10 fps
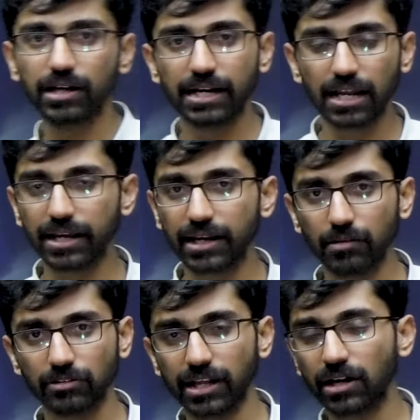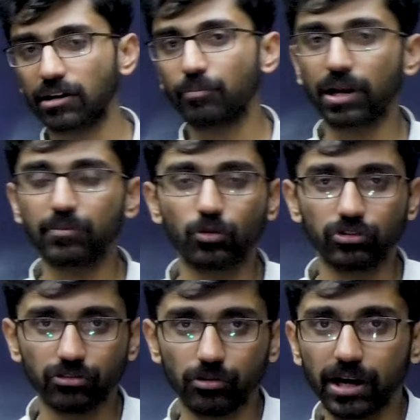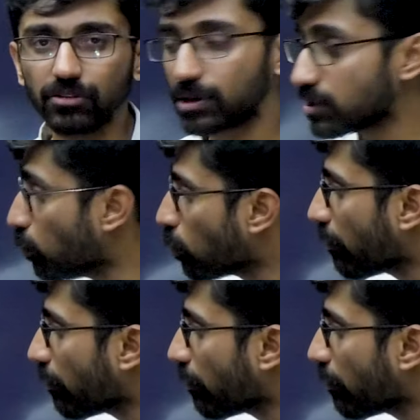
interlinking, certain kind of prelims questions will be asked. But the more